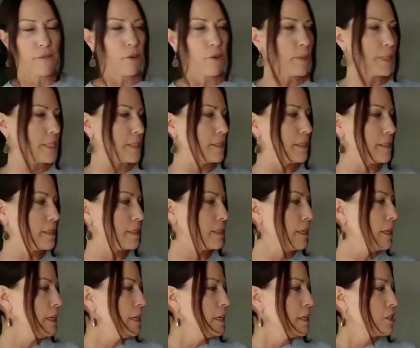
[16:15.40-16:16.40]
of your business.
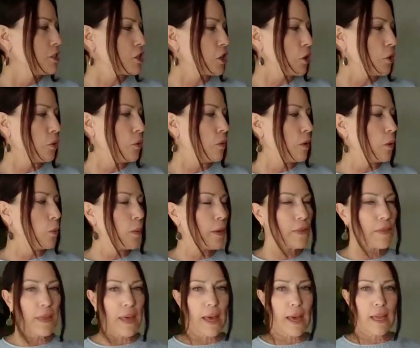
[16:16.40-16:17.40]
So
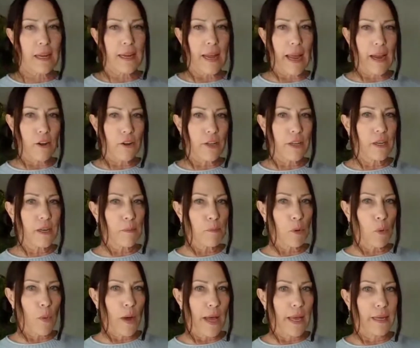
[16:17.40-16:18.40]
with that, area
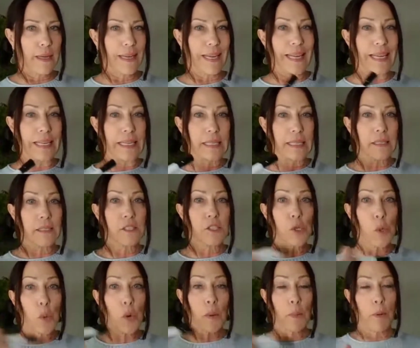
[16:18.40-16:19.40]
number 1 is
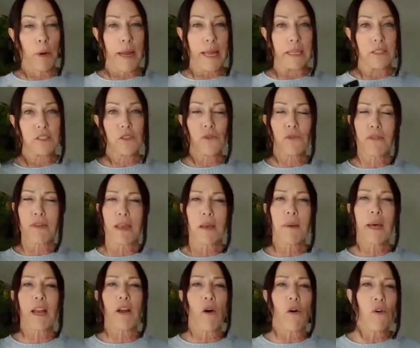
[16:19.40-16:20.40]
your brand. So think
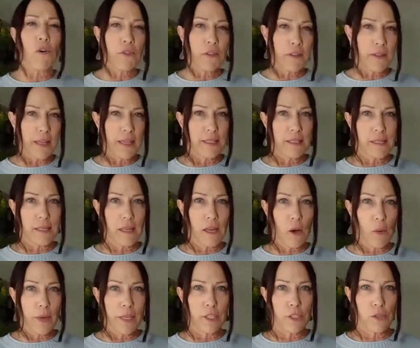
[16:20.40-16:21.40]
about all the things that
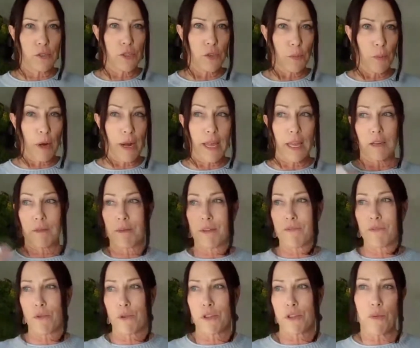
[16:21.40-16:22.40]
go into your brand.
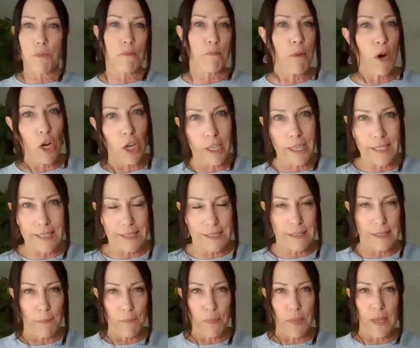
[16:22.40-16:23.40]
Before you market
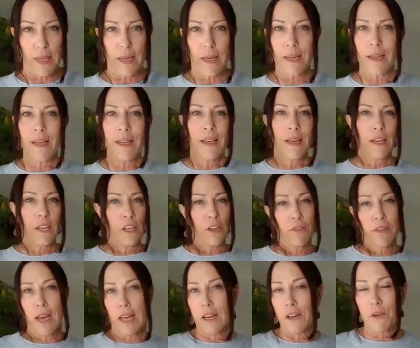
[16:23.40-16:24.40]
something, you've
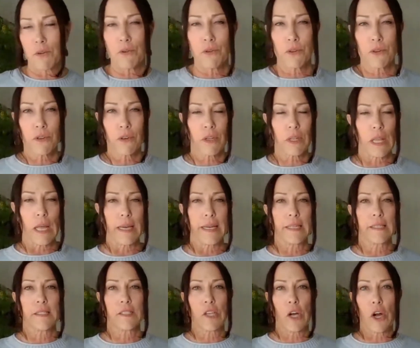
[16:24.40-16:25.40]
got to know who your
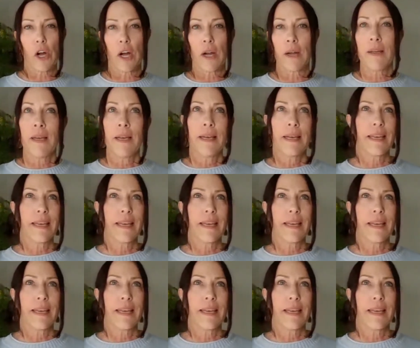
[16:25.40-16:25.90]
clients are.